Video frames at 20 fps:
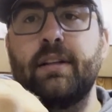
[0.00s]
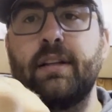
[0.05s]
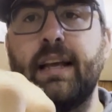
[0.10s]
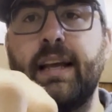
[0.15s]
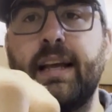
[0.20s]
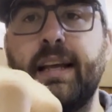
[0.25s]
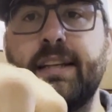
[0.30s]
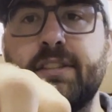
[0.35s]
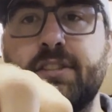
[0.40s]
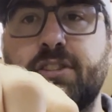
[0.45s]

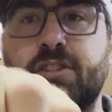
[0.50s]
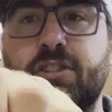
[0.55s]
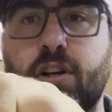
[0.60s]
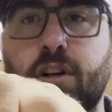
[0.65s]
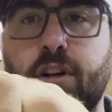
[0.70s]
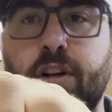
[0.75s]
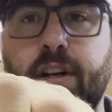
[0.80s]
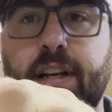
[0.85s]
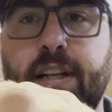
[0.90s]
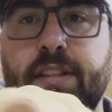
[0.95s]
is
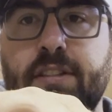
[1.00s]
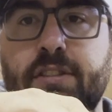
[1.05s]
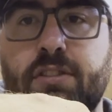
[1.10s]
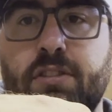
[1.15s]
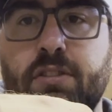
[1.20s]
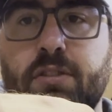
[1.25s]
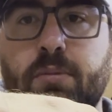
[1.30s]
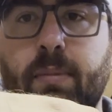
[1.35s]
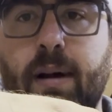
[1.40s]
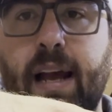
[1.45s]
turned
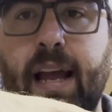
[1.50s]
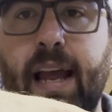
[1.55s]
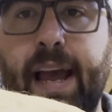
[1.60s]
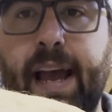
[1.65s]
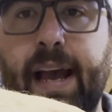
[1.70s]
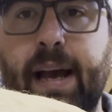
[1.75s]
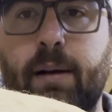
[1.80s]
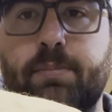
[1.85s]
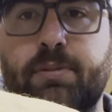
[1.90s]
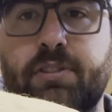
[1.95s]
into my
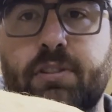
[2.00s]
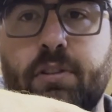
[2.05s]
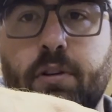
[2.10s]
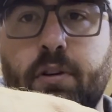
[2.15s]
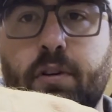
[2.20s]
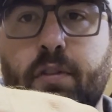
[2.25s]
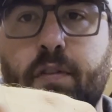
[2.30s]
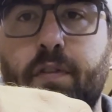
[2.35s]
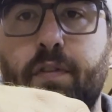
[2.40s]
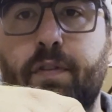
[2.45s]

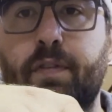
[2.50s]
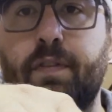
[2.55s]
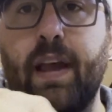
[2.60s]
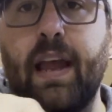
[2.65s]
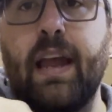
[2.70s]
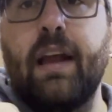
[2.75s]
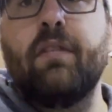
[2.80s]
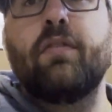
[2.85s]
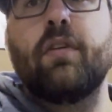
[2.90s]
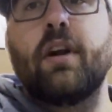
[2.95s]
absolute
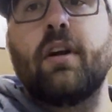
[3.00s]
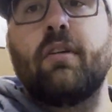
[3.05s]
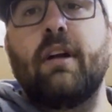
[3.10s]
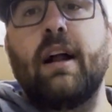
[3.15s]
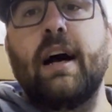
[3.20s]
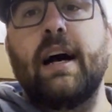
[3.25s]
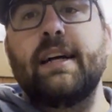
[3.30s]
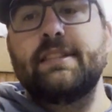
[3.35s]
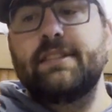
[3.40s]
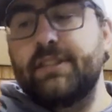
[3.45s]
favorite
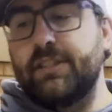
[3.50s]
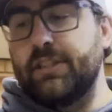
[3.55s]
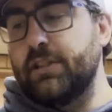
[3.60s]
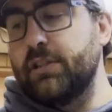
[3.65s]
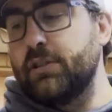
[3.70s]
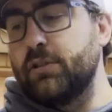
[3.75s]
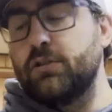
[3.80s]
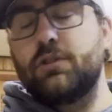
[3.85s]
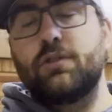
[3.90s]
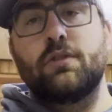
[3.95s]
rod to
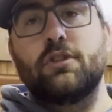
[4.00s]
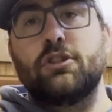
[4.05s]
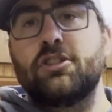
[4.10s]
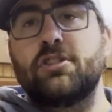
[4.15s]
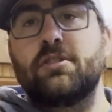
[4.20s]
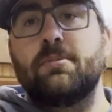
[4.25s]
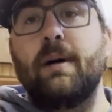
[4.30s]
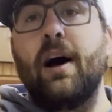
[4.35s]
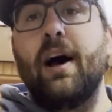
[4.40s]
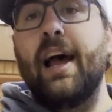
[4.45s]
use for
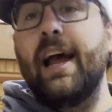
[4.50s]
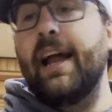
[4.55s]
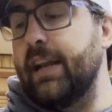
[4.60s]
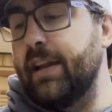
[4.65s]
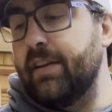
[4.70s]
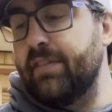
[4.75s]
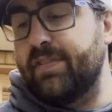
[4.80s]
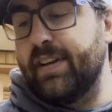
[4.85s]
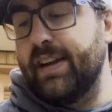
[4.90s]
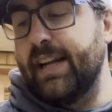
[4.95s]
just about any
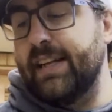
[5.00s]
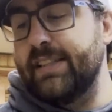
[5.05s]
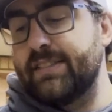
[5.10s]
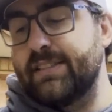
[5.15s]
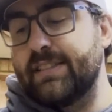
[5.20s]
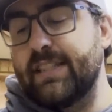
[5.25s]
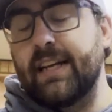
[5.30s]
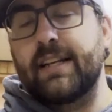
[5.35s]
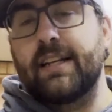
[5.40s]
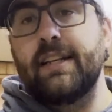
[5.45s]
finesse
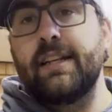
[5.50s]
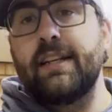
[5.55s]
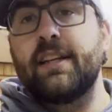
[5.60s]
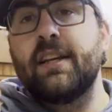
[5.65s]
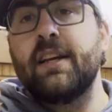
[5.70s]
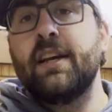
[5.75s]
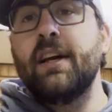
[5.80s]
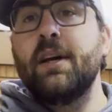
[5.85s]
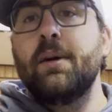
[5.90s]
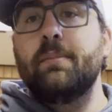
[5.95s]

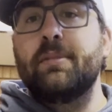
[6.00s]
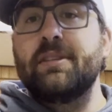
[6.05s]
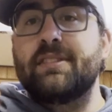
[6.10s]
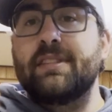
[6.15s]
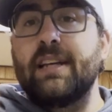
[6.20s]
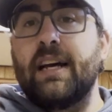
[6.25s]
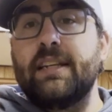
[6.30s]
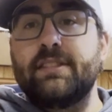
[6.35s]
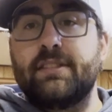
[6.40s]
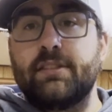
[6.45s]
technique
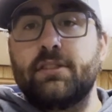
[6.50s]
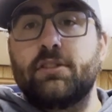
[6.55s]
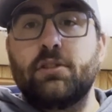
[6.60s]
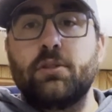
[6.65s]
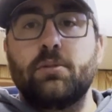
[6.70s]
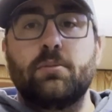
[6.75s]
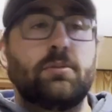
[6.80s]
besides the tube